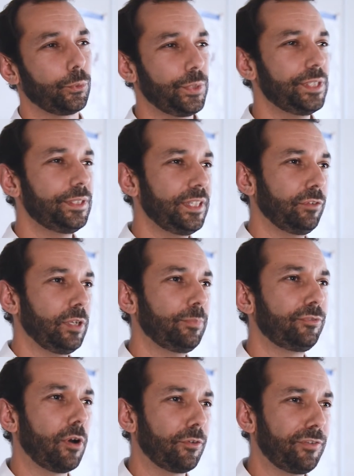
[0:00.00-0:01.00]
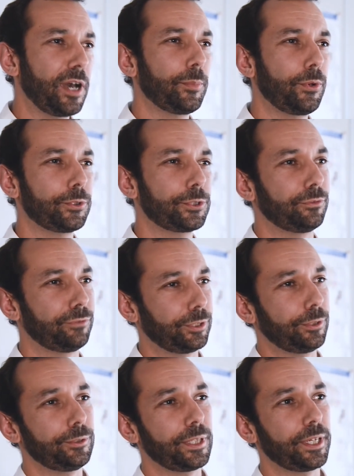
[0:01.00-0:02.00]
we develop for farmers,
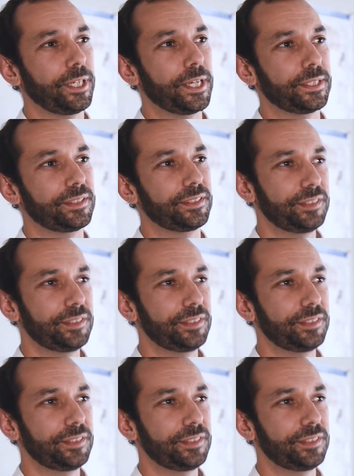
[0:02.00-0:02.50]
veterinarians,